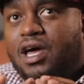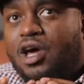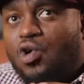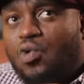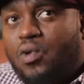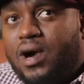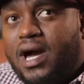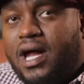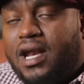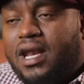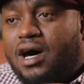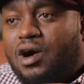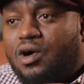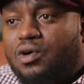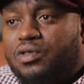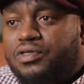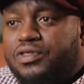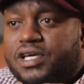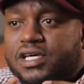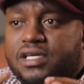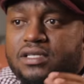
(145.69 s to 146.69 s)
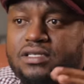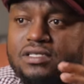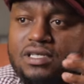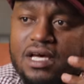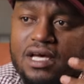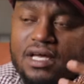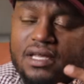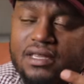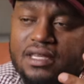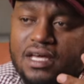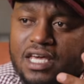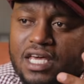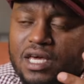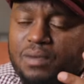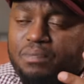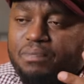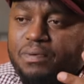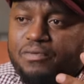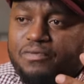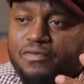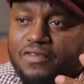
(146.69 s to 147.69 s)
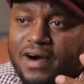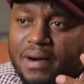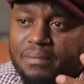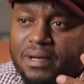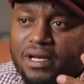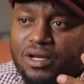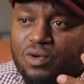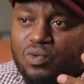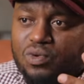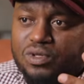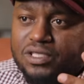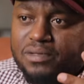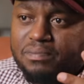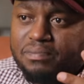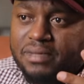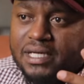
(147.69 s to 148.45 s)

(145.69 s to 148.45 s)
where now these the hip-hop family would